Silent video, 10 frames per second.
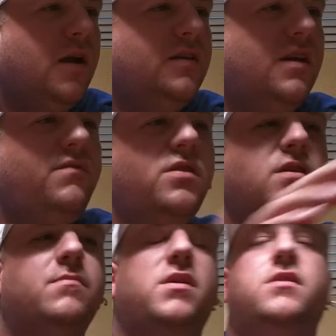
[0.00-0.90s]
I definitely
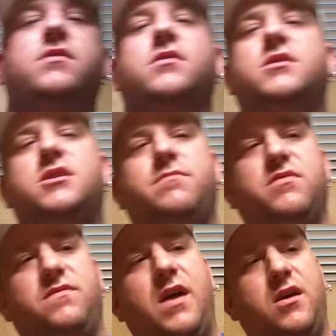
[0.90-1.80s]
think my internship
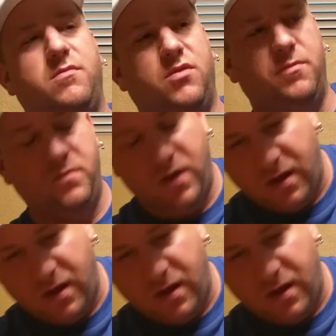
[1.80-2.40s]
was valuable.